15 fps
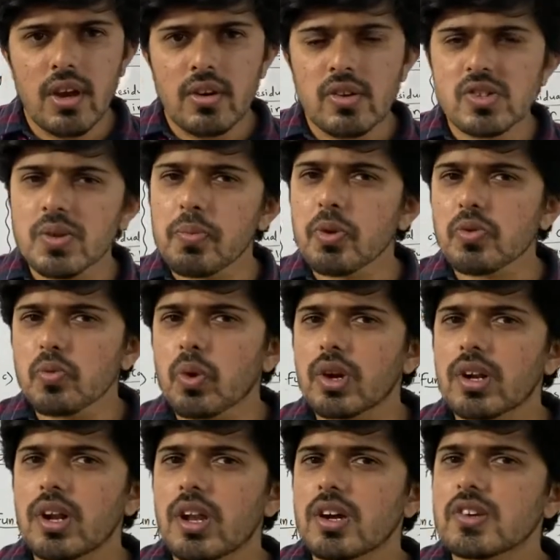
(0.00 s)
Now suppose
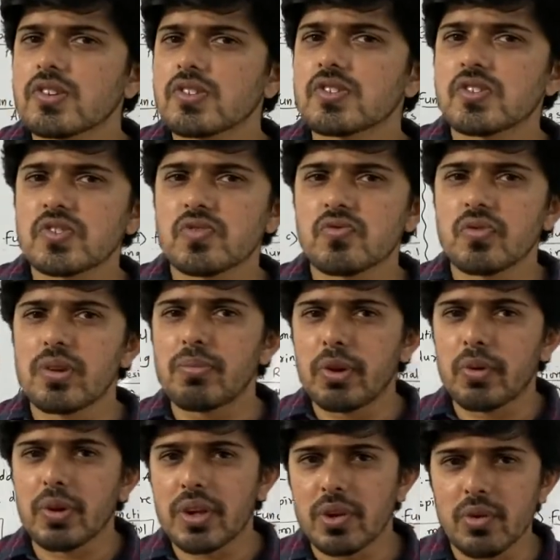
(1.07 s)
what lungs will be
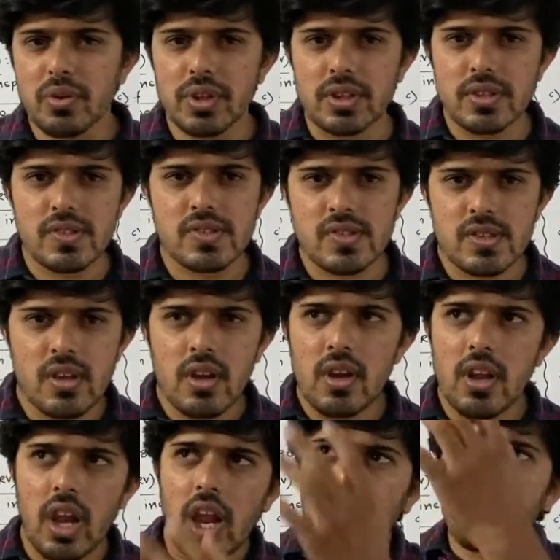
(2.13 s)
doing during this.
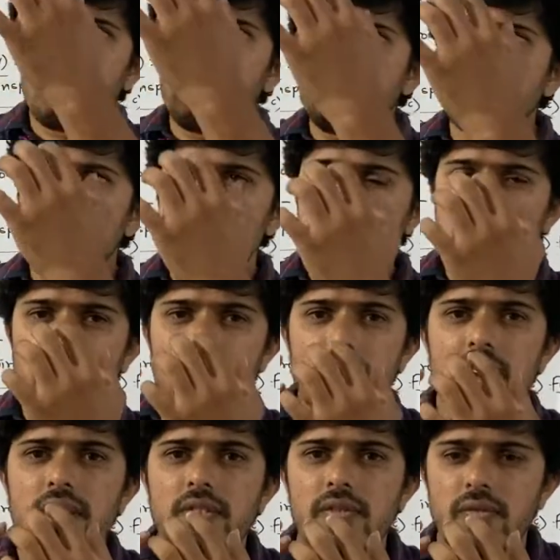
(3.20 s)
Lung will receive
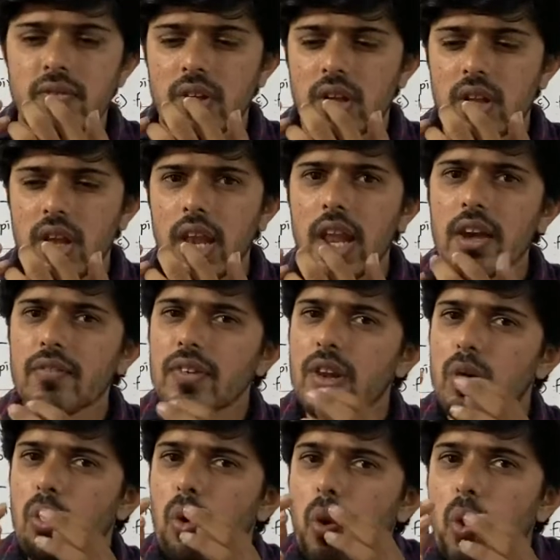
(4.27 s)
air, lung
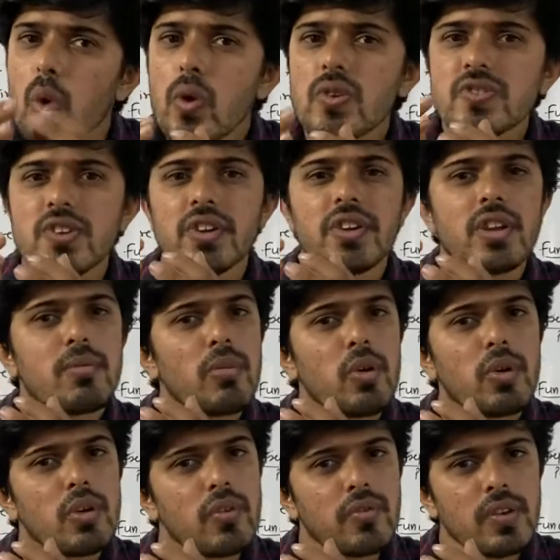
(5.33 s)
will hold certain
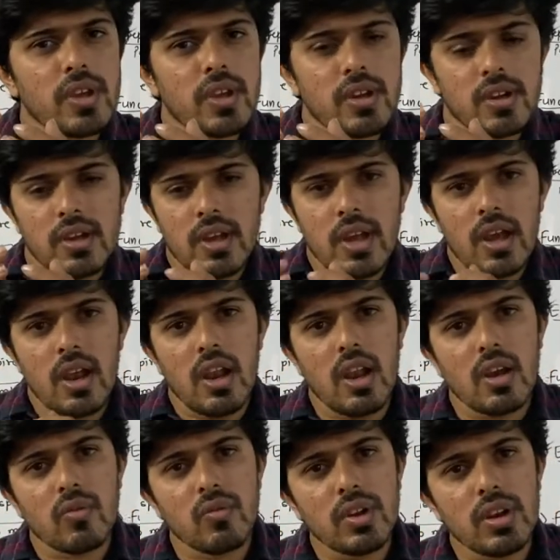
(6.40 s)
amount of air,
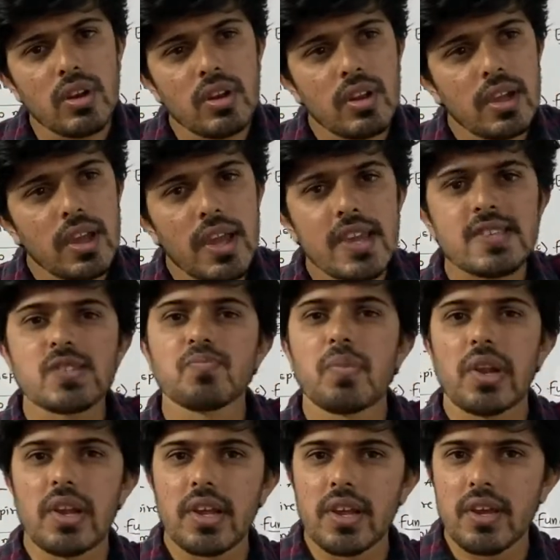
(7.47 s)
lung will expel
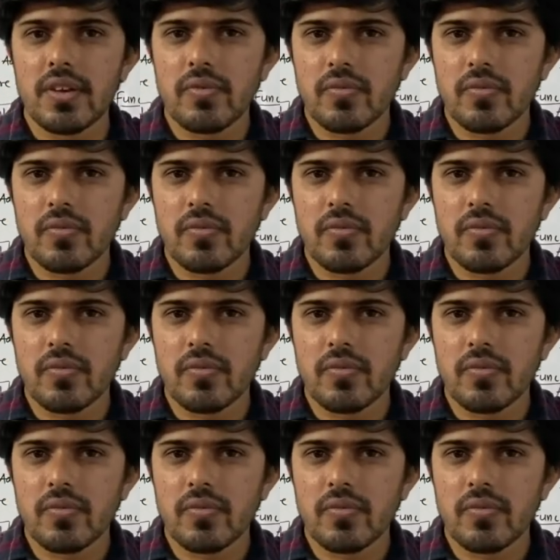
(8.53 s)
air.